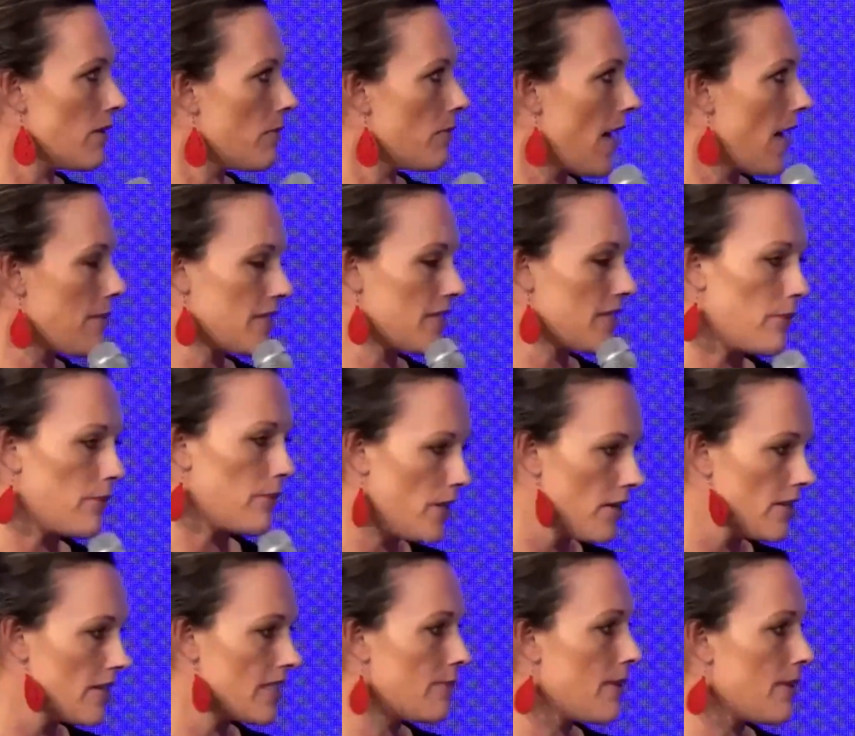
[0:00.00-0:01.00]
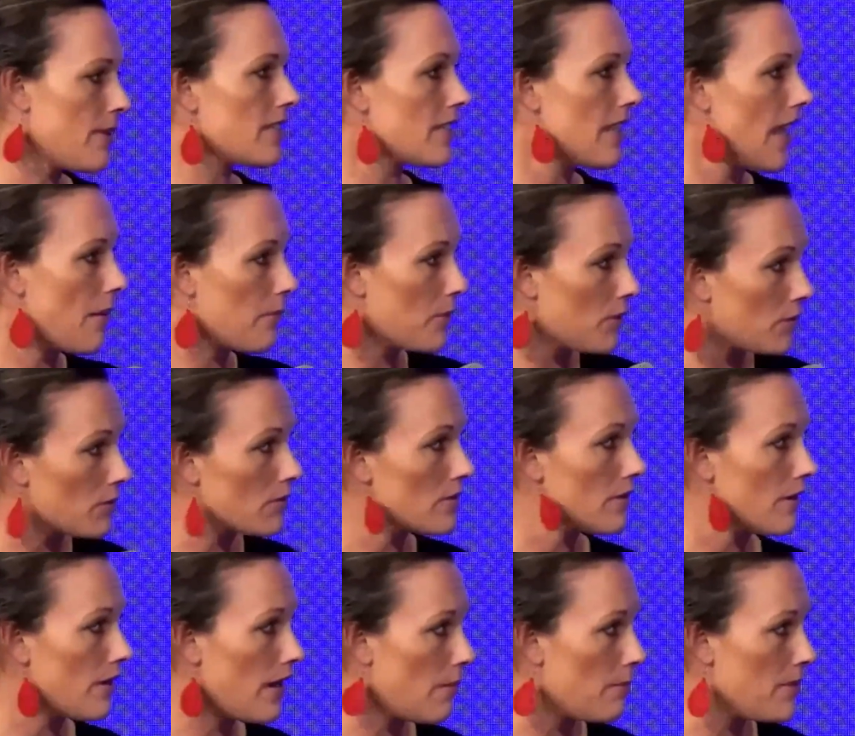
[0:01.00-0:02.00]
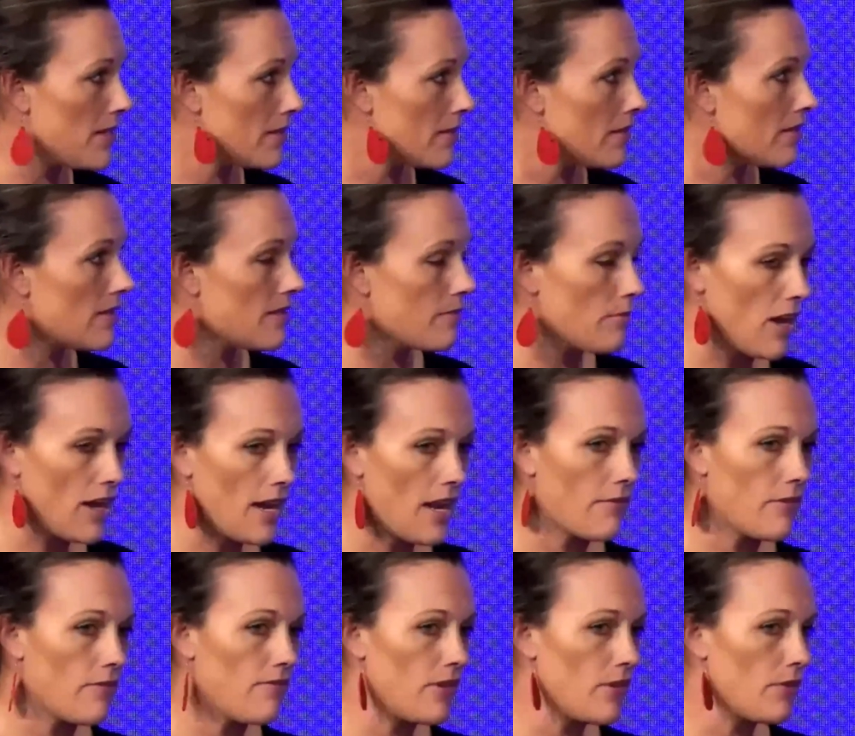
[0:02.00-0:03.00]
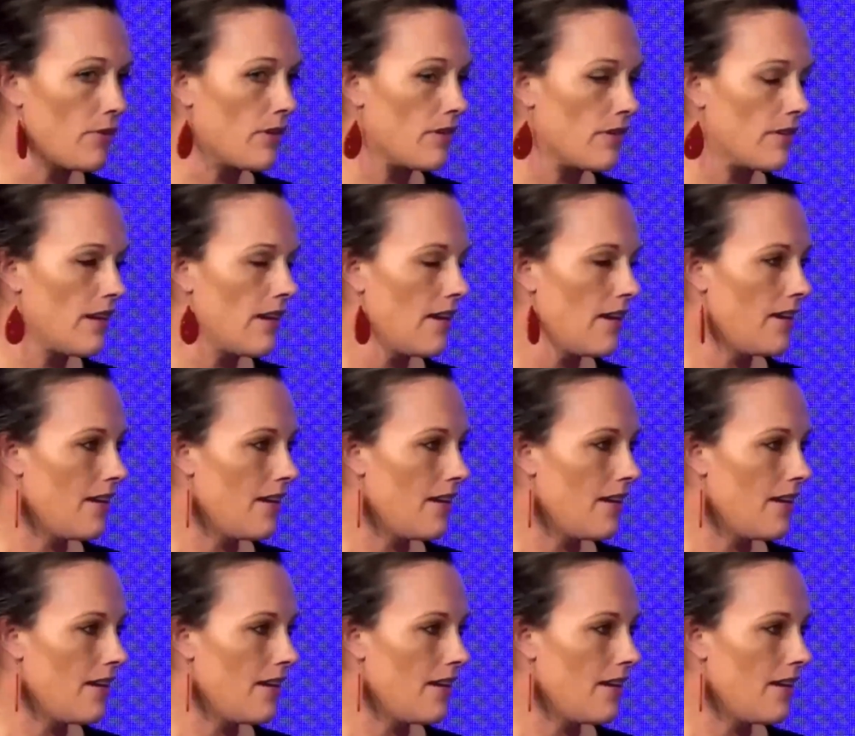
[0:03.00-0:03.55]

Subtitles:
And perhaps, Albert, you can speak to that, but also our businesses might have a view on